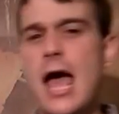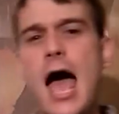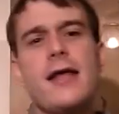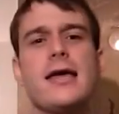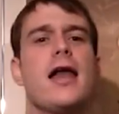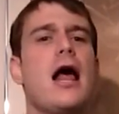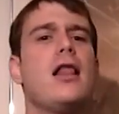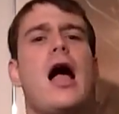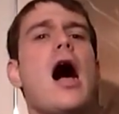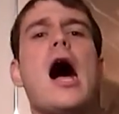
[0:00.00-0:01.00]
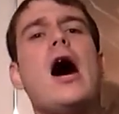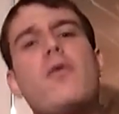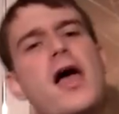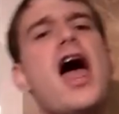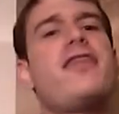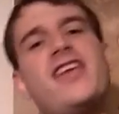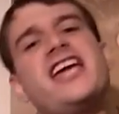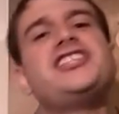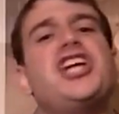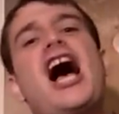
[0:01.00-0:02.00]
and get along with
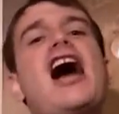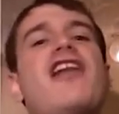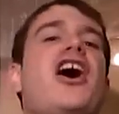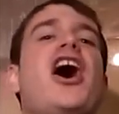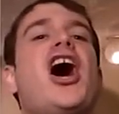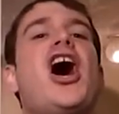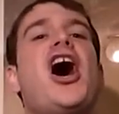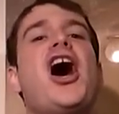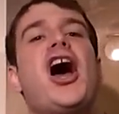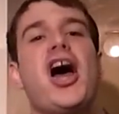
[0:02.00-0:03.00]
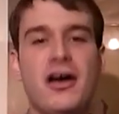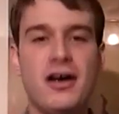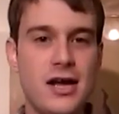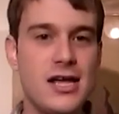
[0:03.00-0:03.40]
each other.